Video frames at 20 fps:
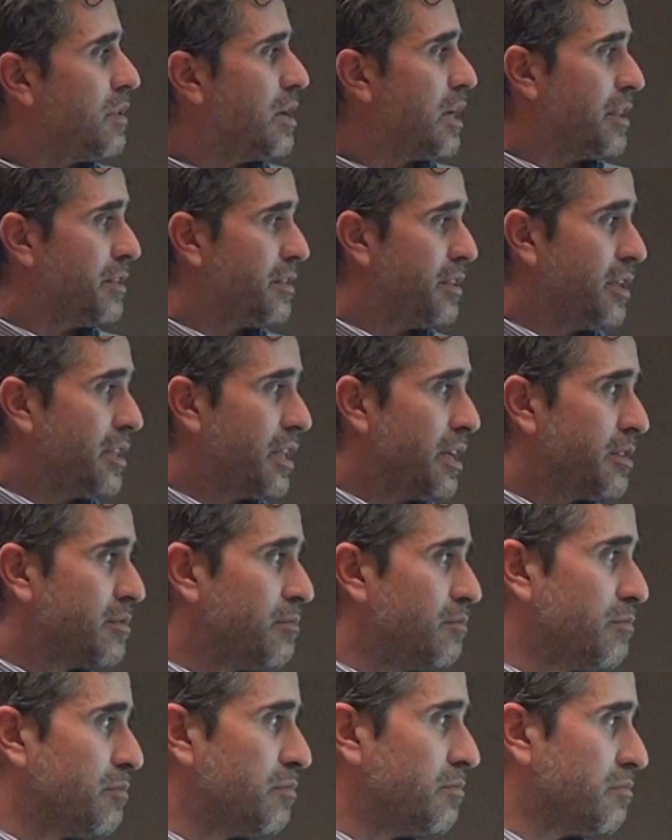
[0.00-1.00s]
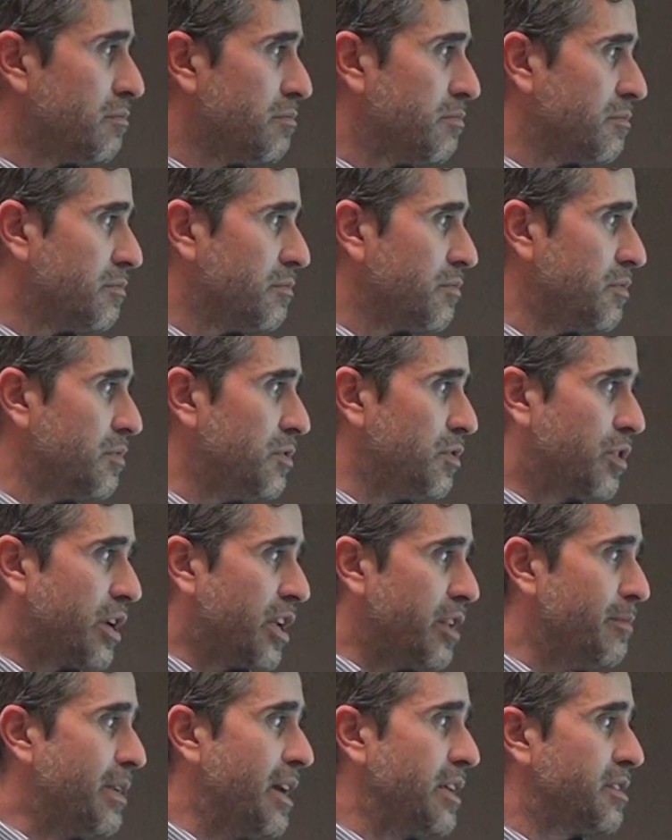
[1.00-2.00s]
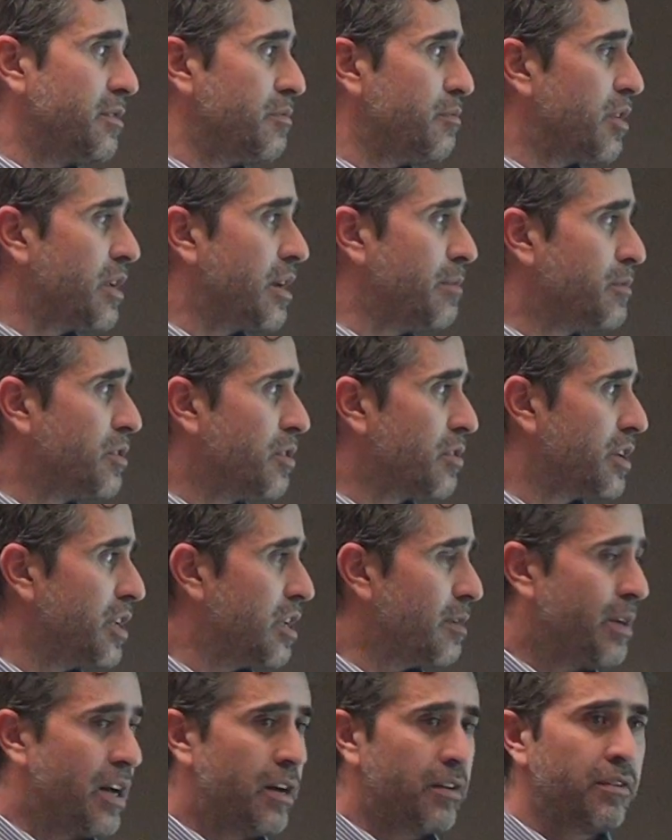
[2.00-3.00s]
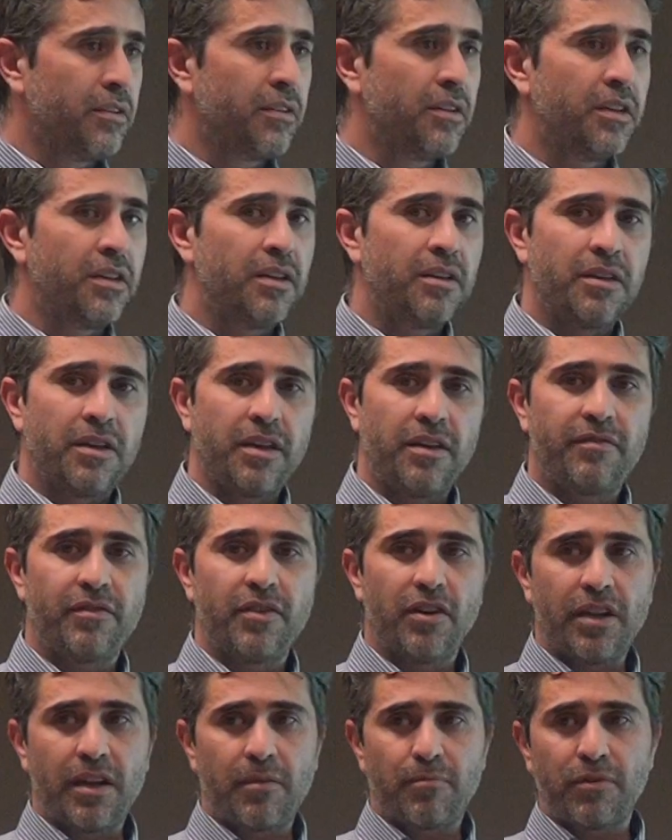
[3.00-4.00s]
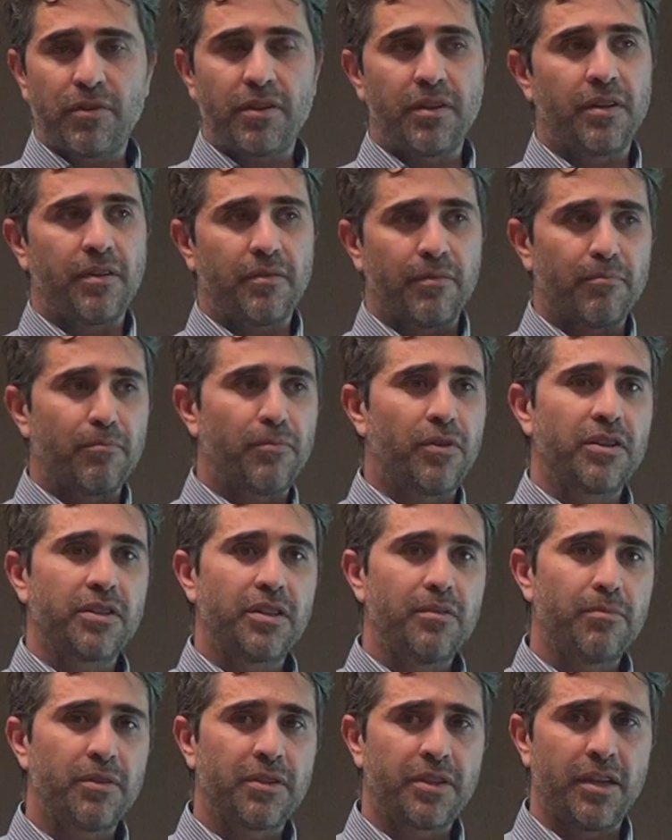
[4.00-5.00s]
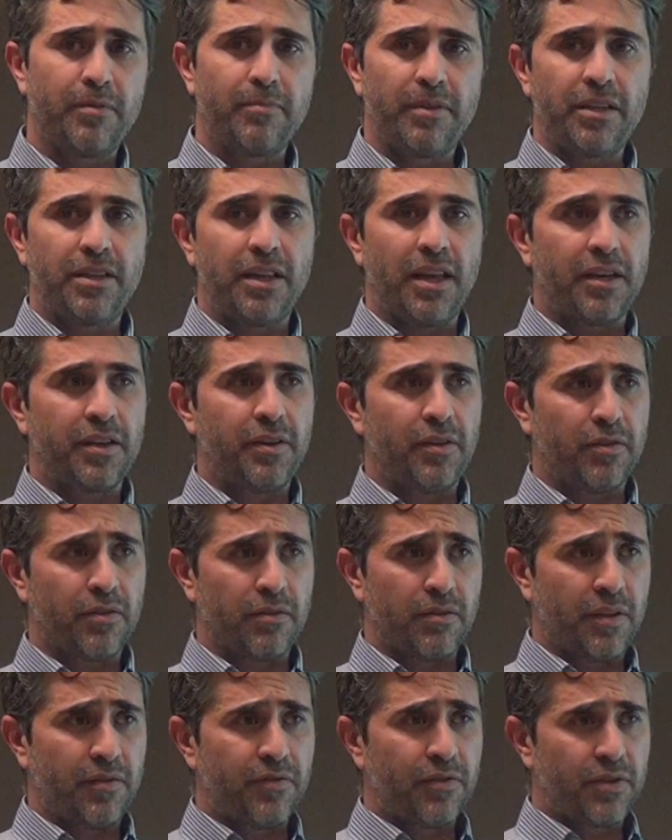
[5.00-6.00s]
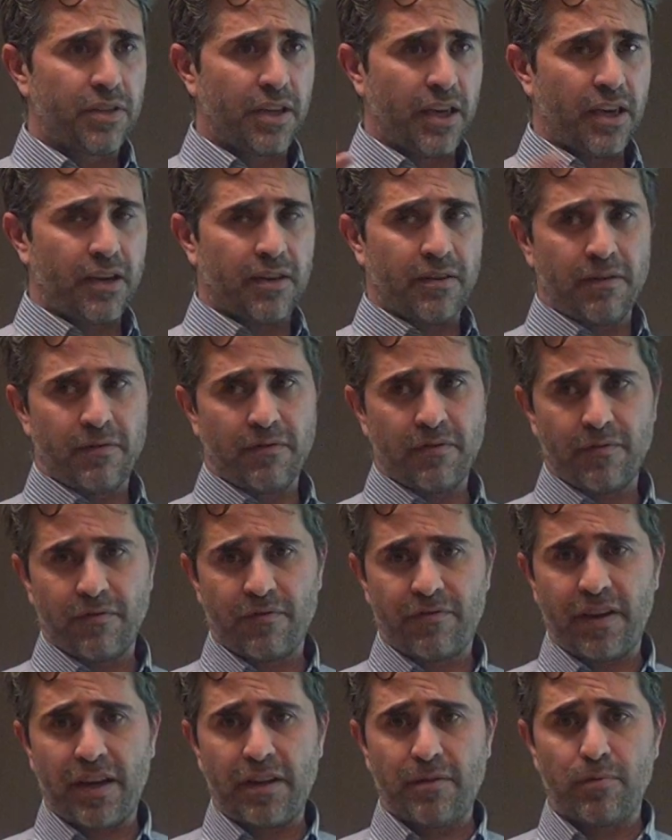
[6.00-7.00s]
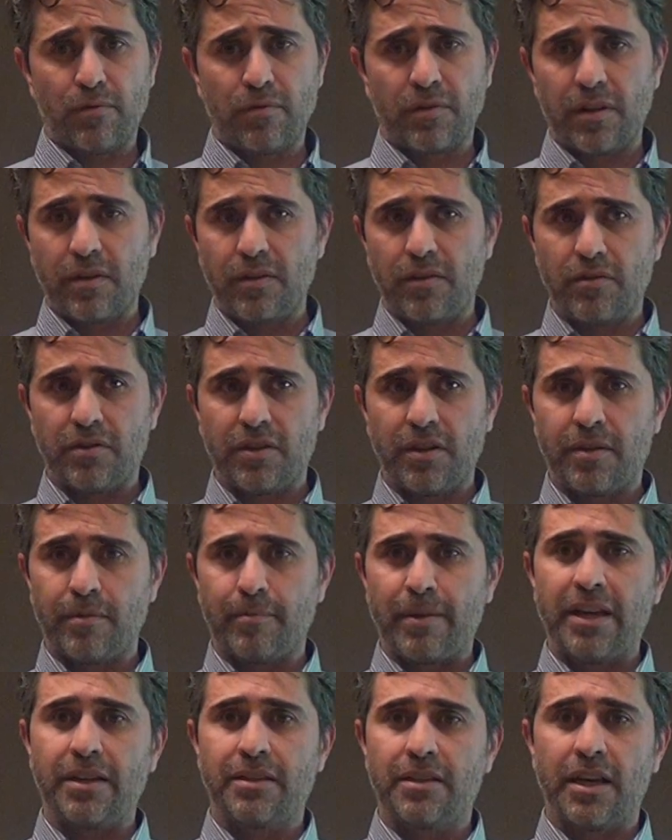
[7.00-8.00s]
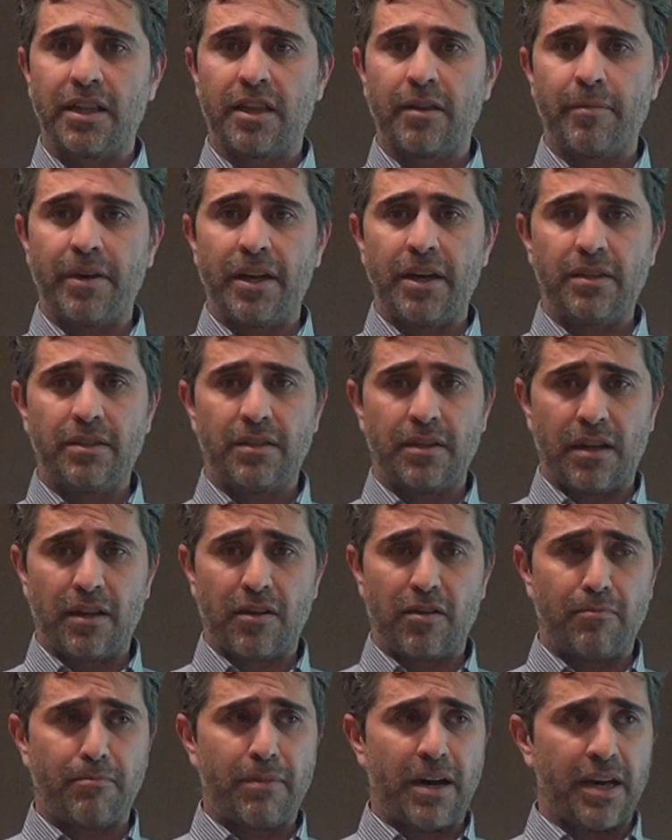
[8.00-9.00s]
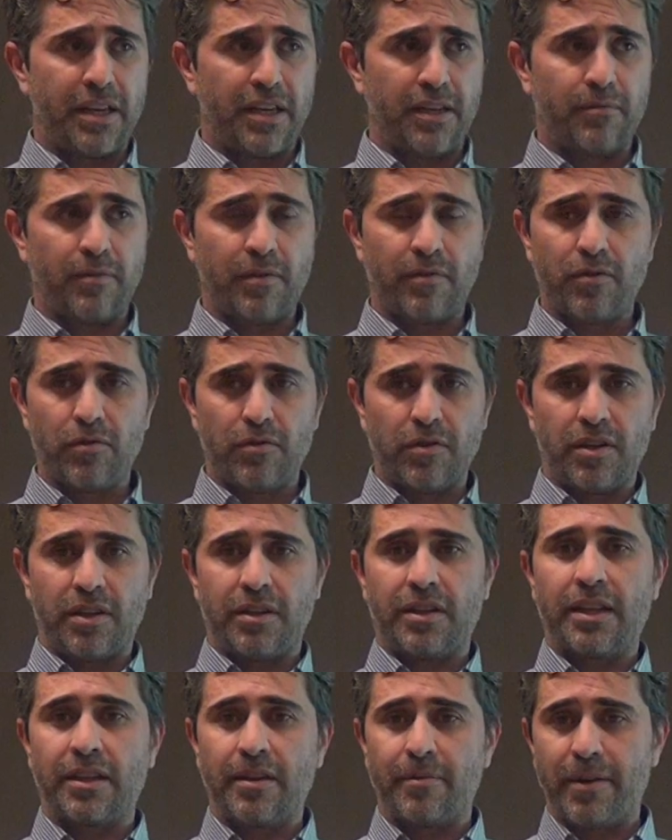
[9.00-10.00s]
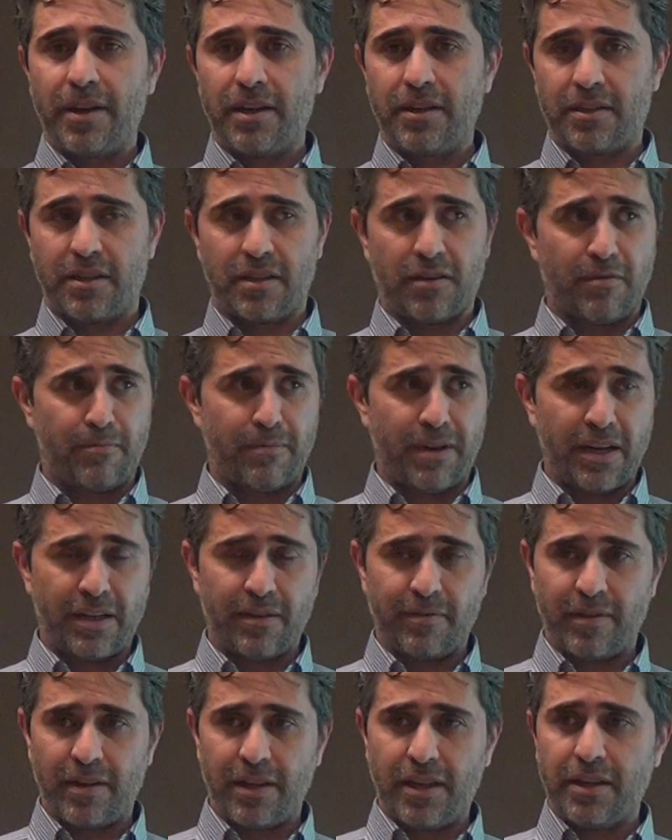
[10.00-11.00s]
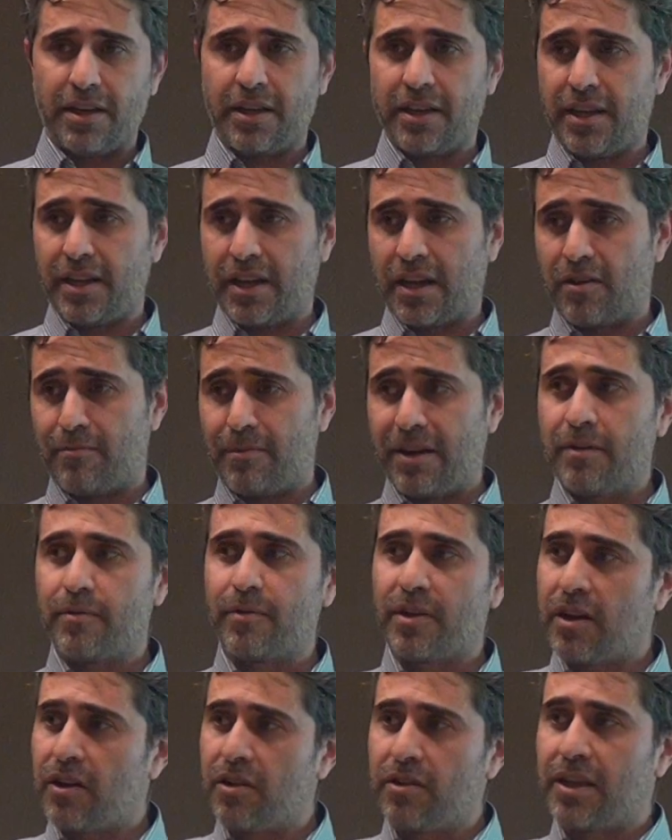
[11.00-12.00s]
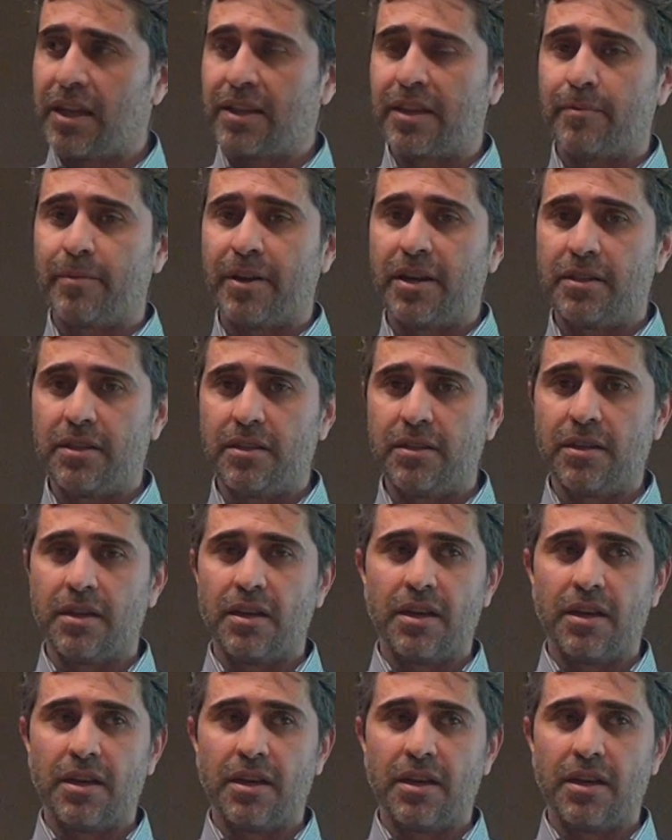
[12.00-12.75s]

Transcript: I think that you can imagine what I'm talking about. If not, I put it in more simple terms. It's like if you take Facebook user-based database and combine it with Google database and combine it with LinkedIn and combine it with all databases